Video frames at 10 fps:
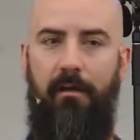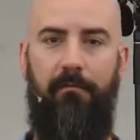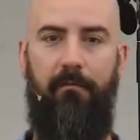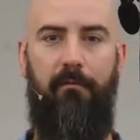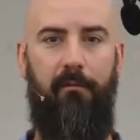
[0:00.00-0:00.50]

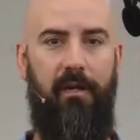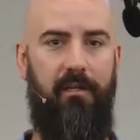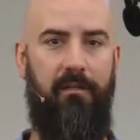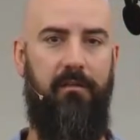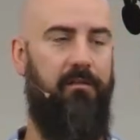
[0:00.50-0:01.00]
of
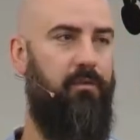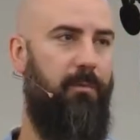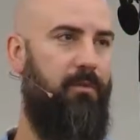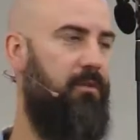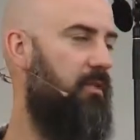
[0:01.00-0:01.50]
reading
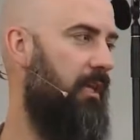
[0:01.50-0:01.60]
scriptures